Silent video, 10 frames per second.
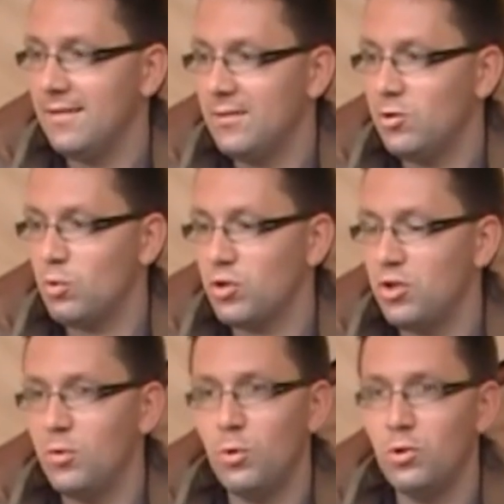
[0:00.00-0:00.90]
Just
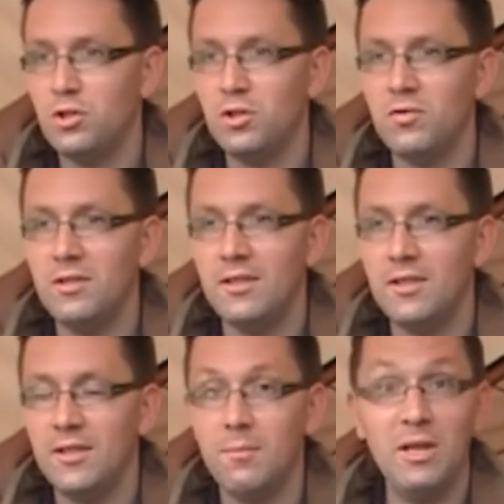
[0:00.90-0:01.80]
watching the water, and
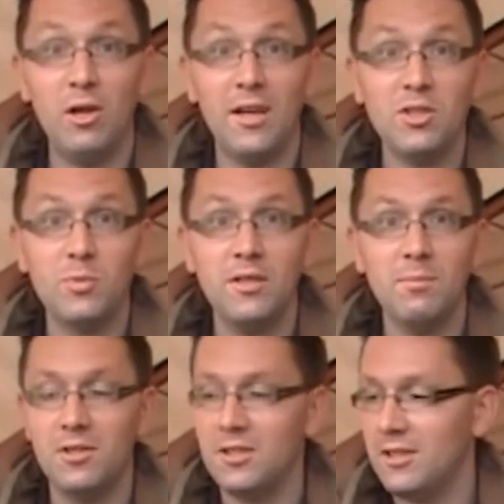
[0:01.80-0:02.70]
a bit like last week,
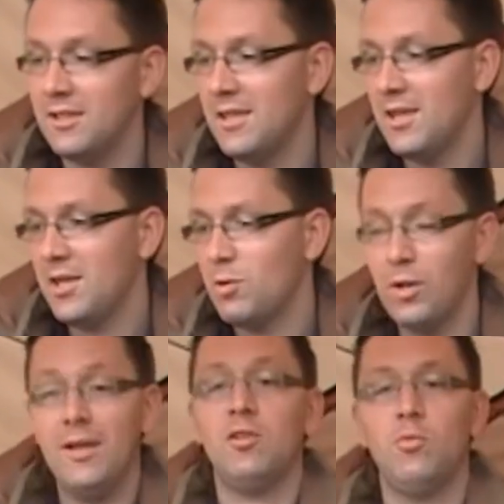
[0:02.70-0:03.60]
but the
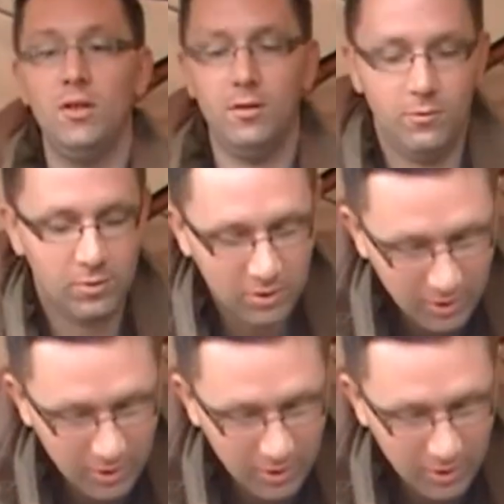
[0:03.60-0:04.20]
one last week was